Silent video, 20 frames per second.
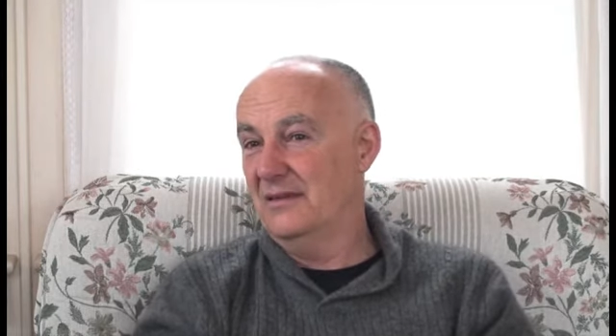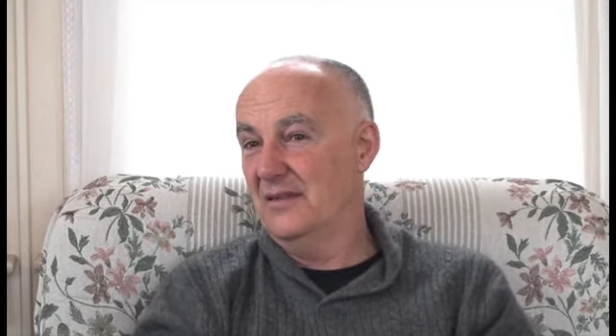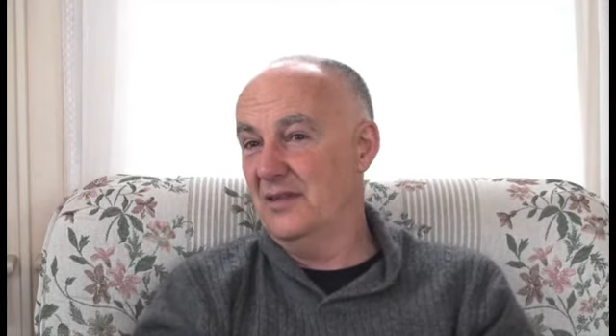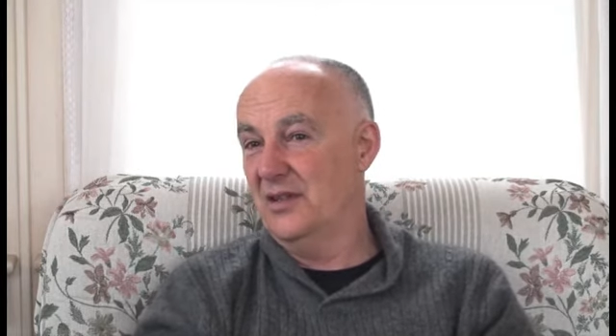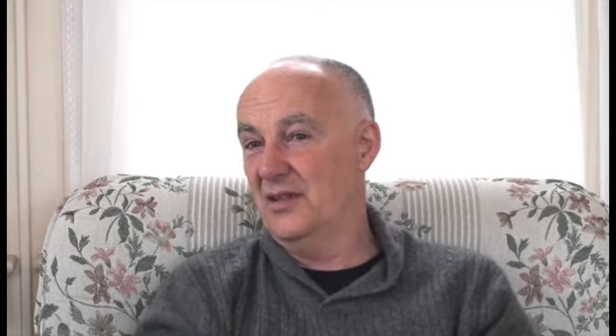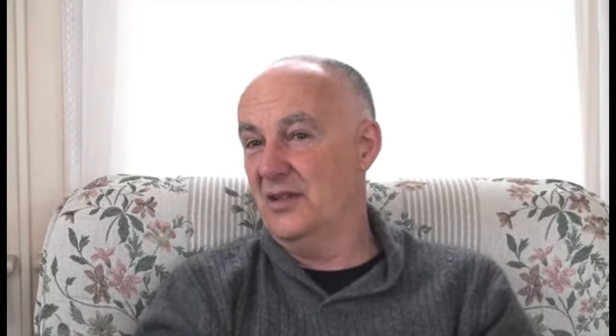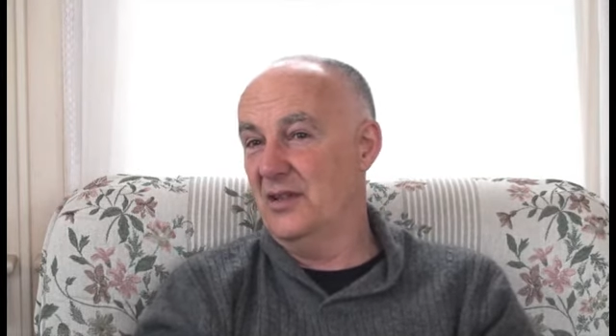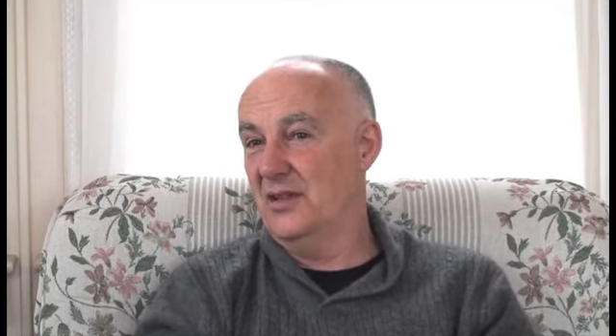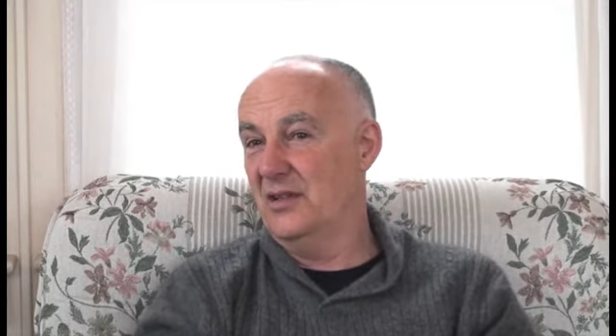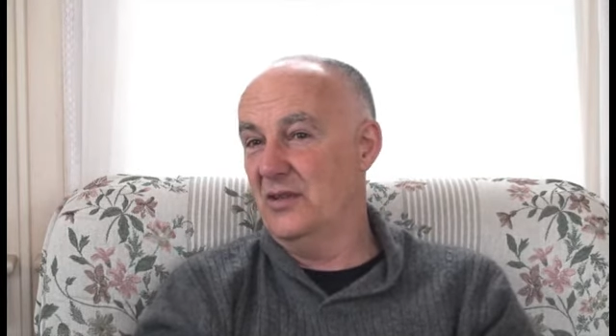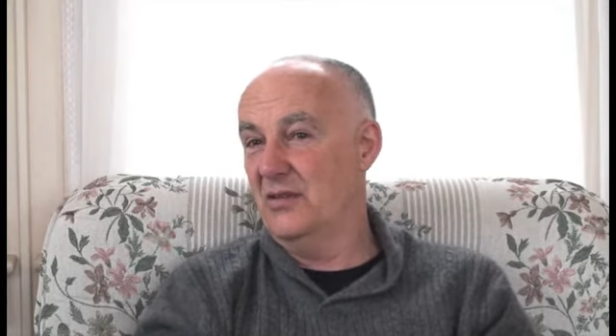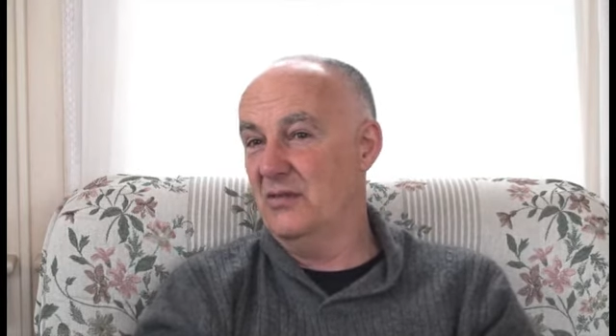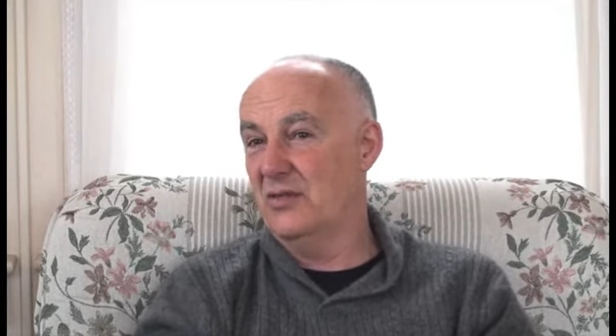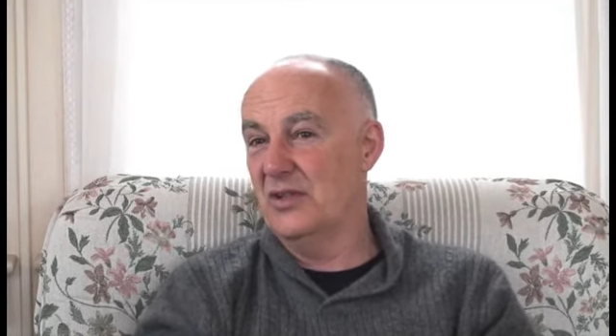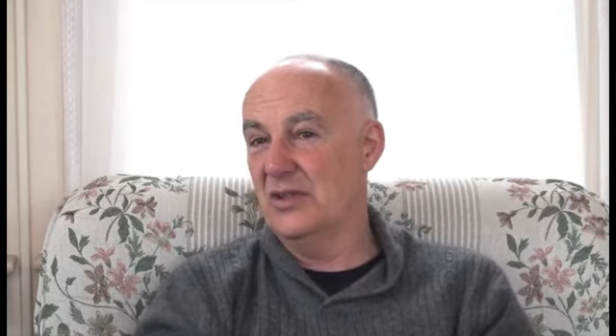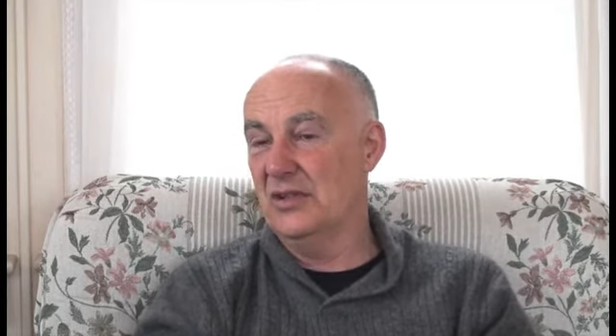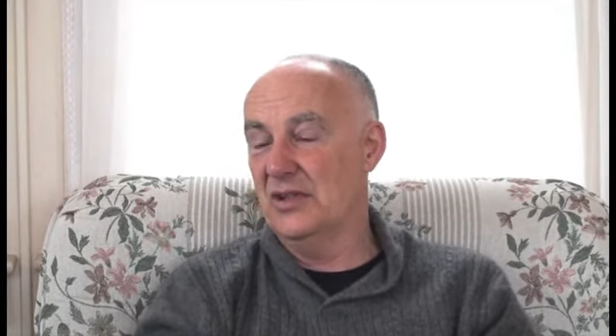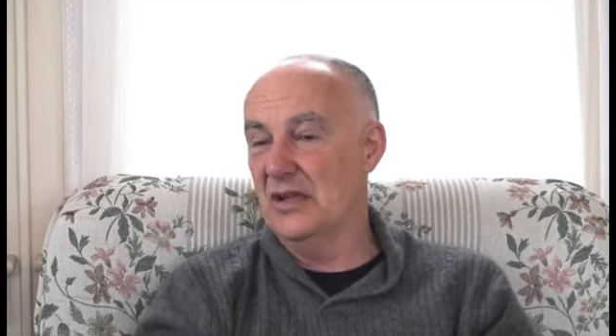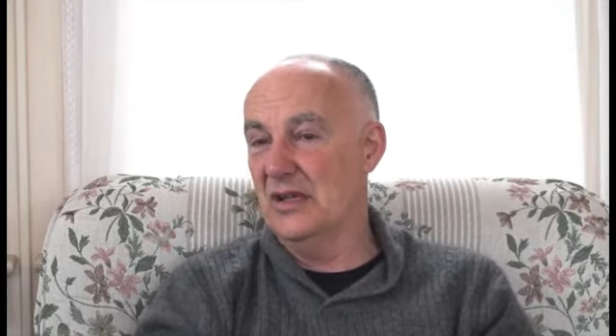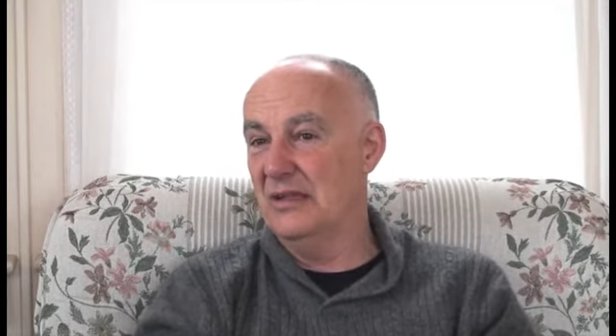It
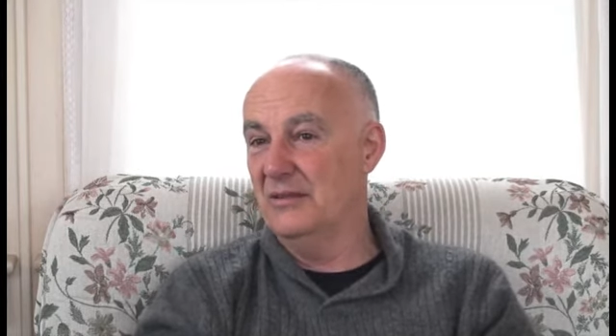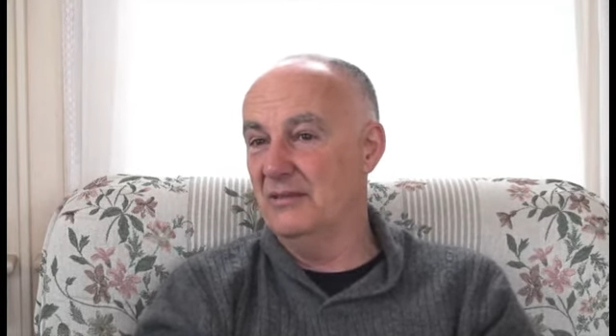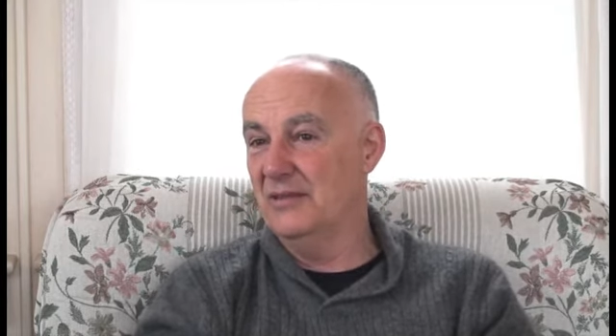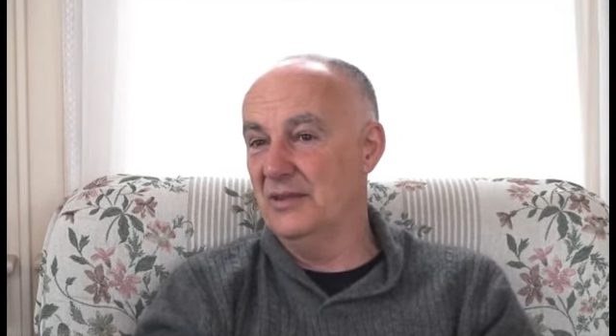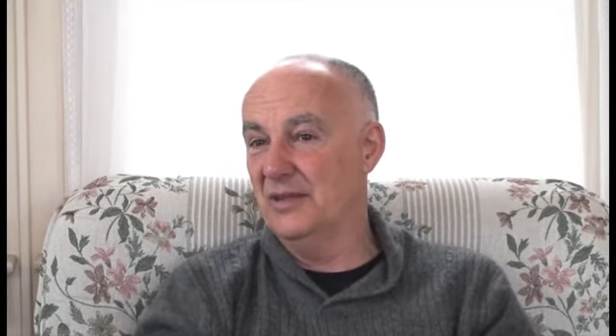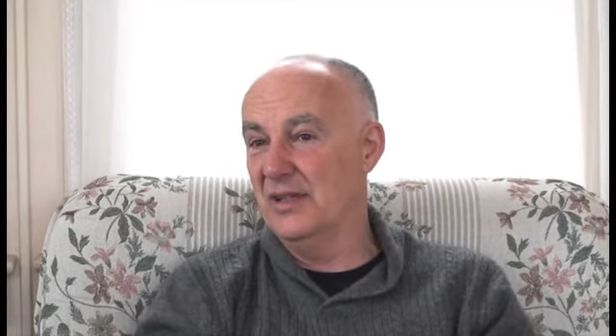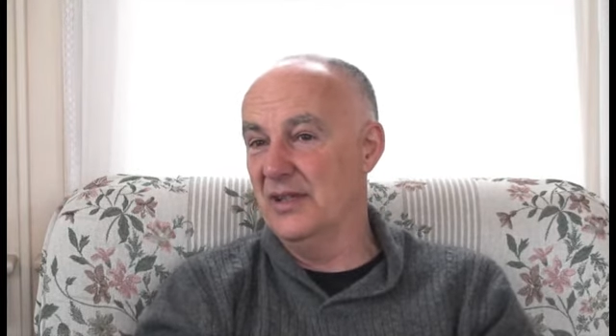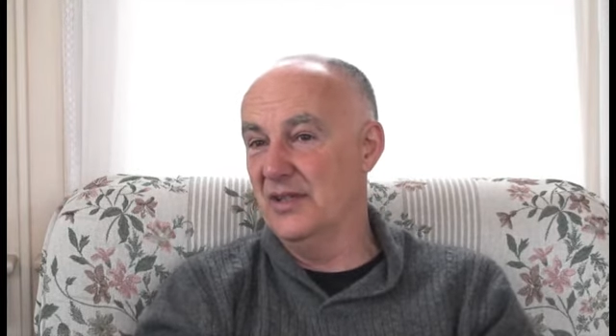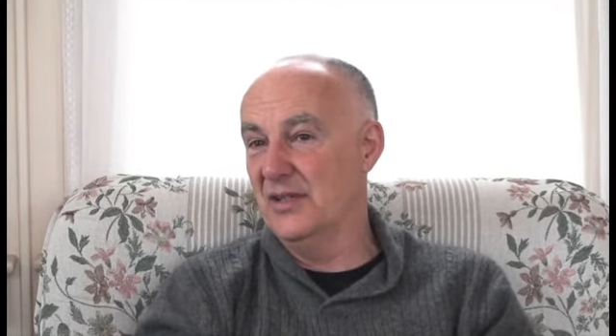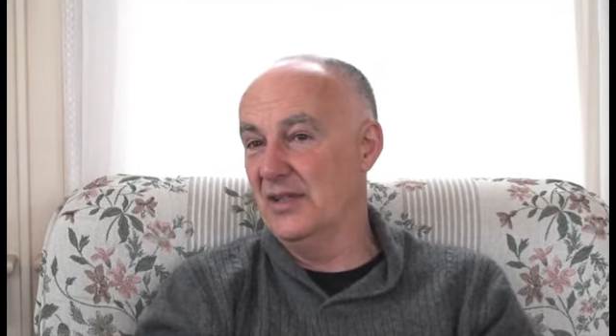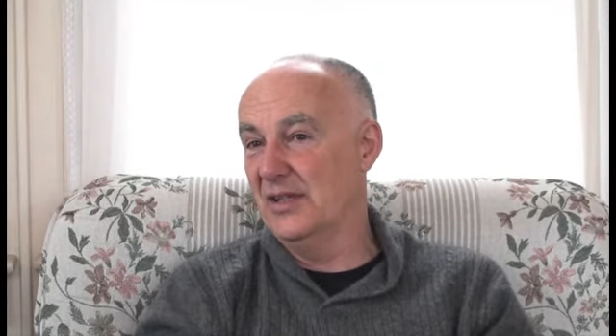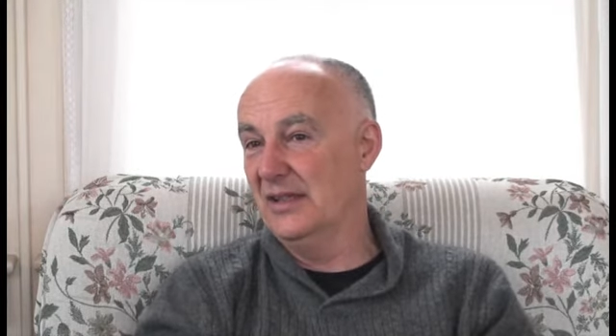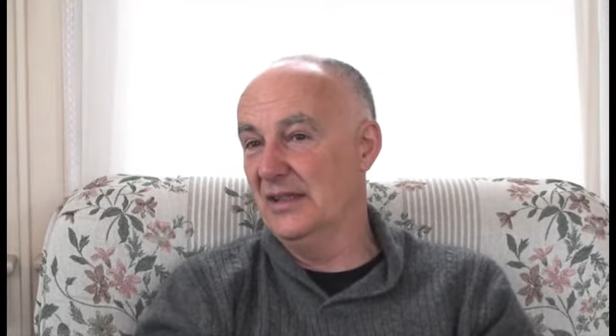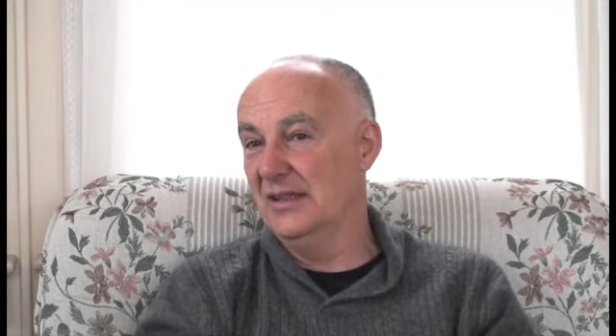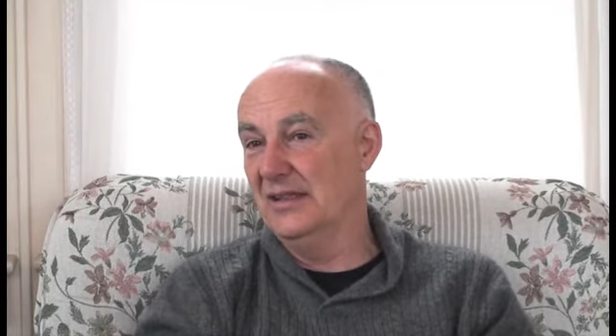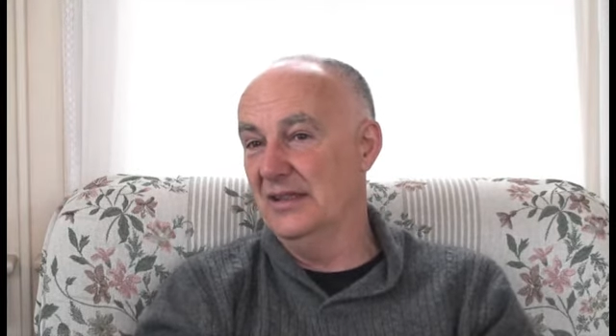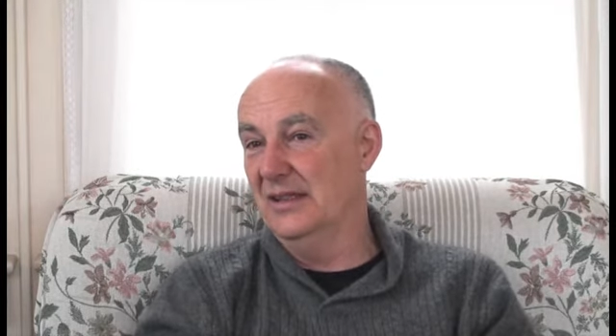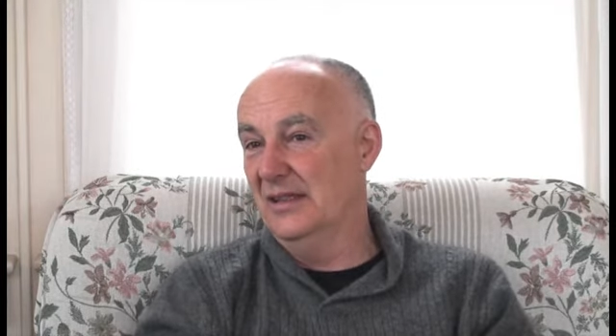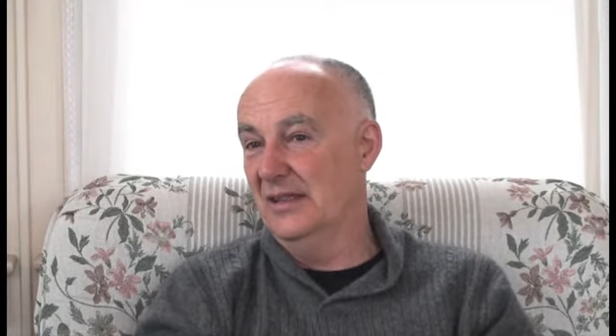goes along with this. And,